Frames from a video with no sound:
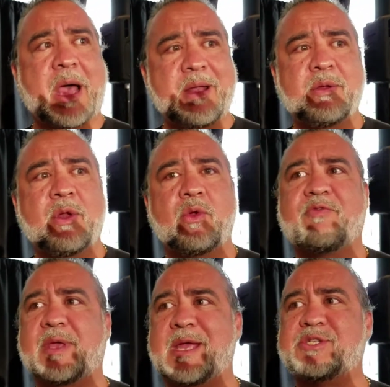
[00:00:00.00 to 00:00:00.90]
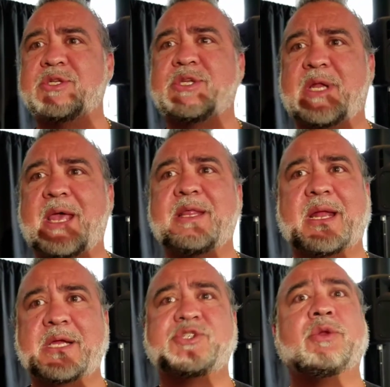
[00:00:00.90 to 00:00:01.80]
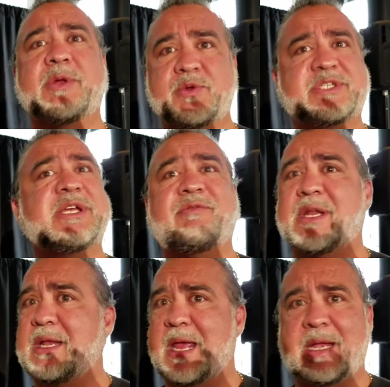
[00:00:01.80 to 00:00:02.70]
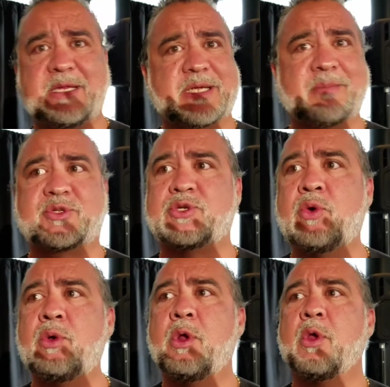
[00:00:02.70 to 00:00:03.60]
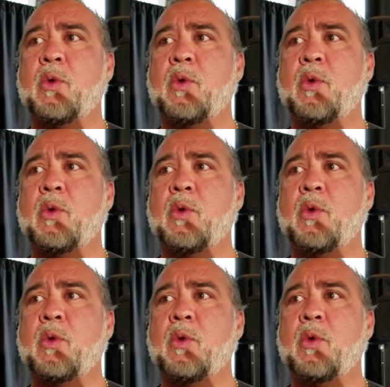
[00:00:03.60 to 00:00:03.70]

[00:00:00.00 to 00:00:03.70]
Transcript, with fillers: gotten notification today that I should be receiving it anytime soon,